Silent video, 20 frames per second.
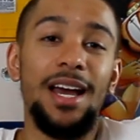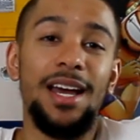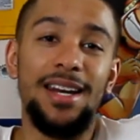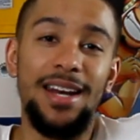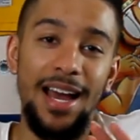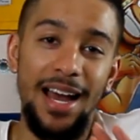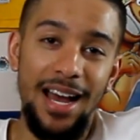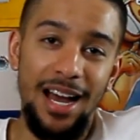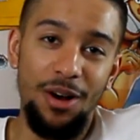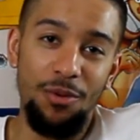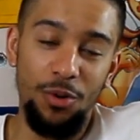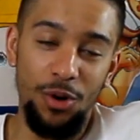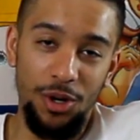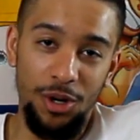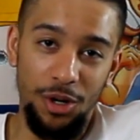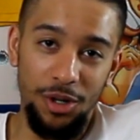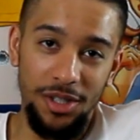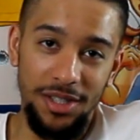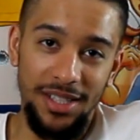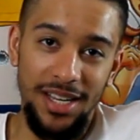Now we're
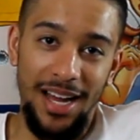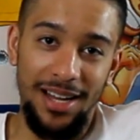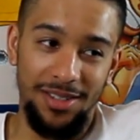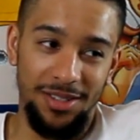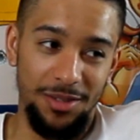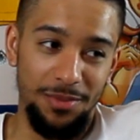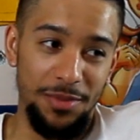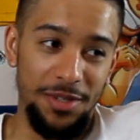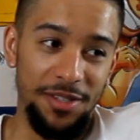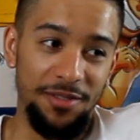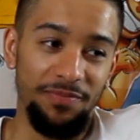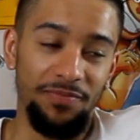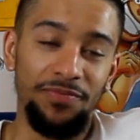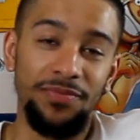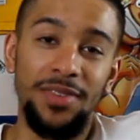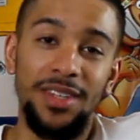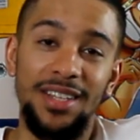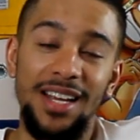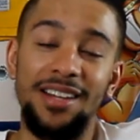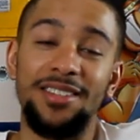going to Tatsumi.
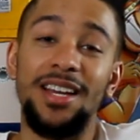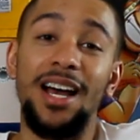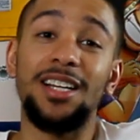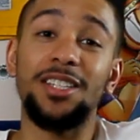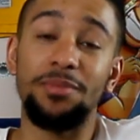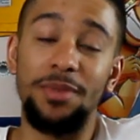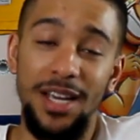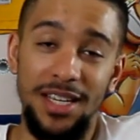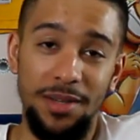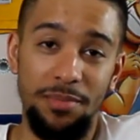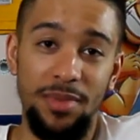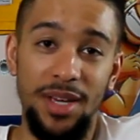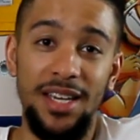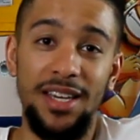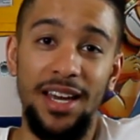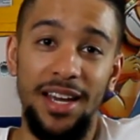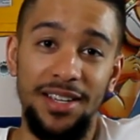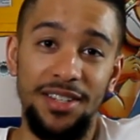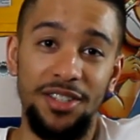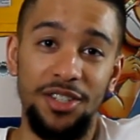Now Tatsumi has a
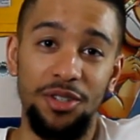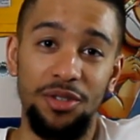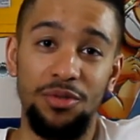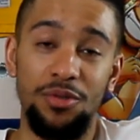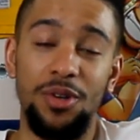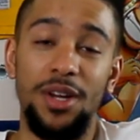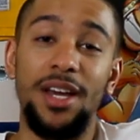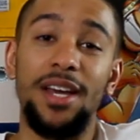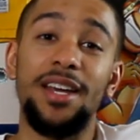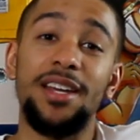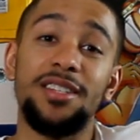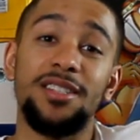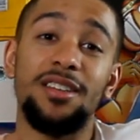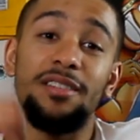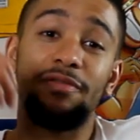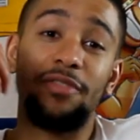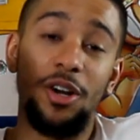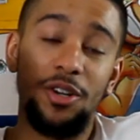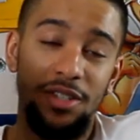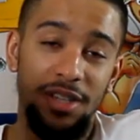big case too. He's
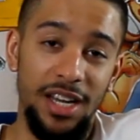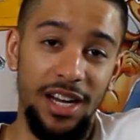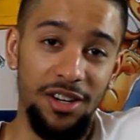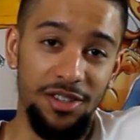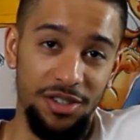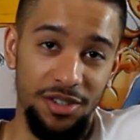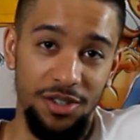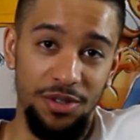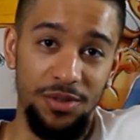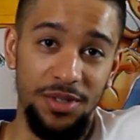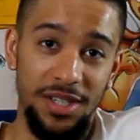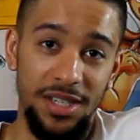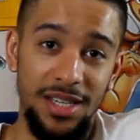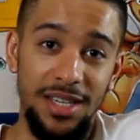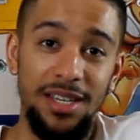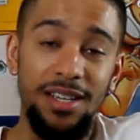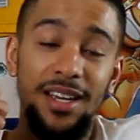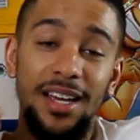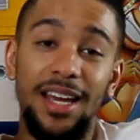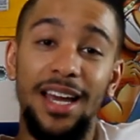the first character you
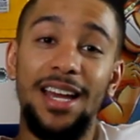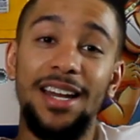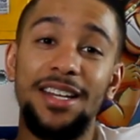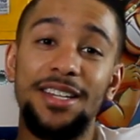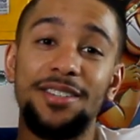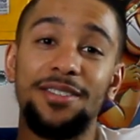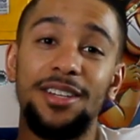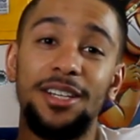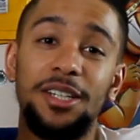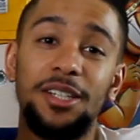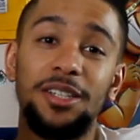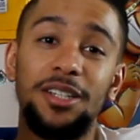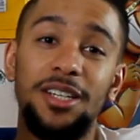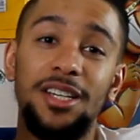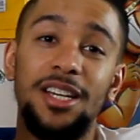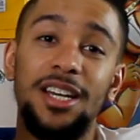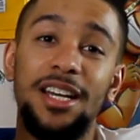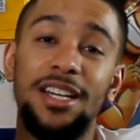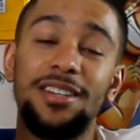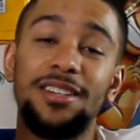see, and
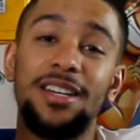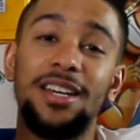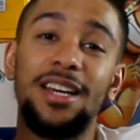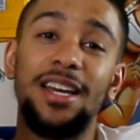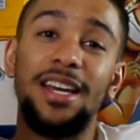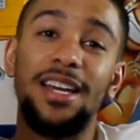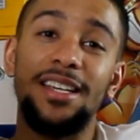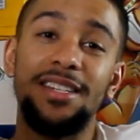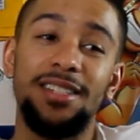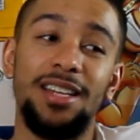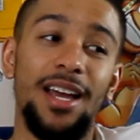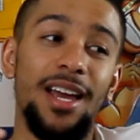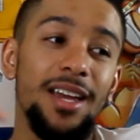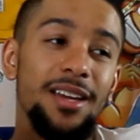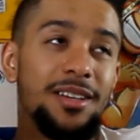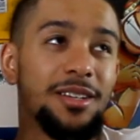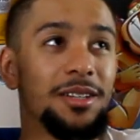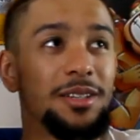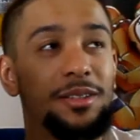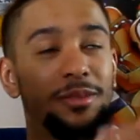he's
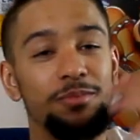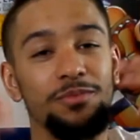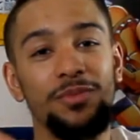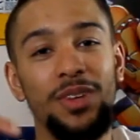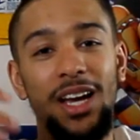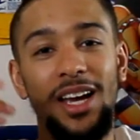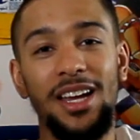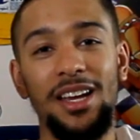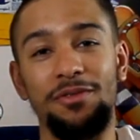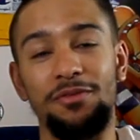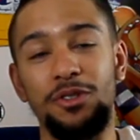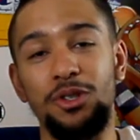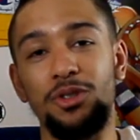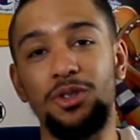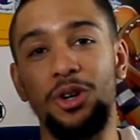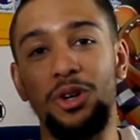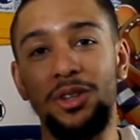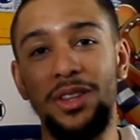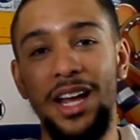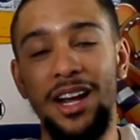like, if you're
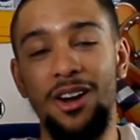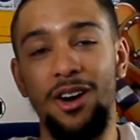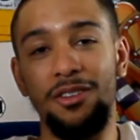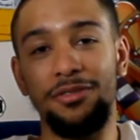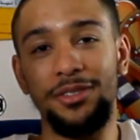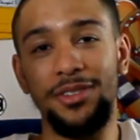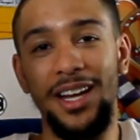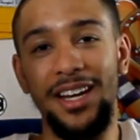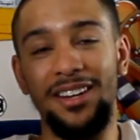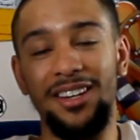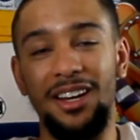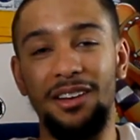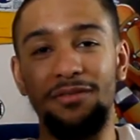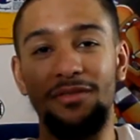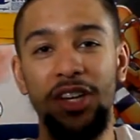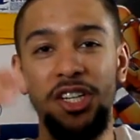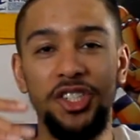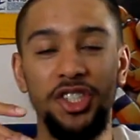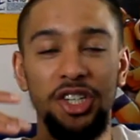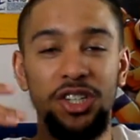going like off of like an
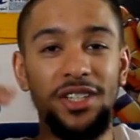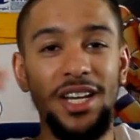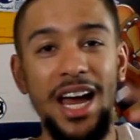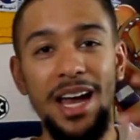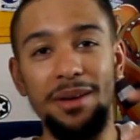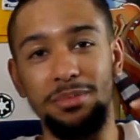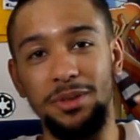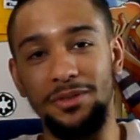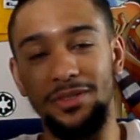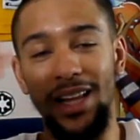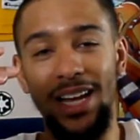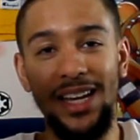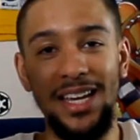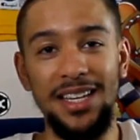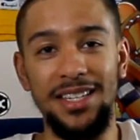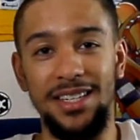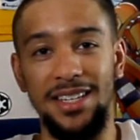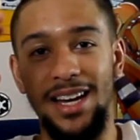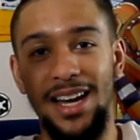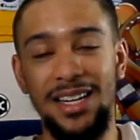adventure type of like
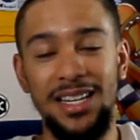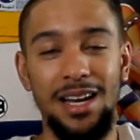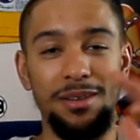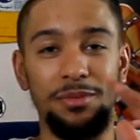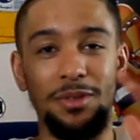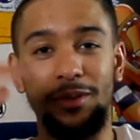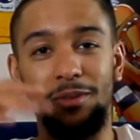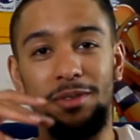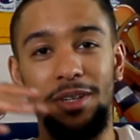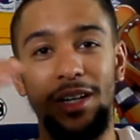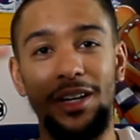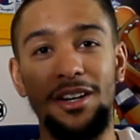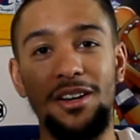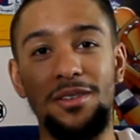isekai type of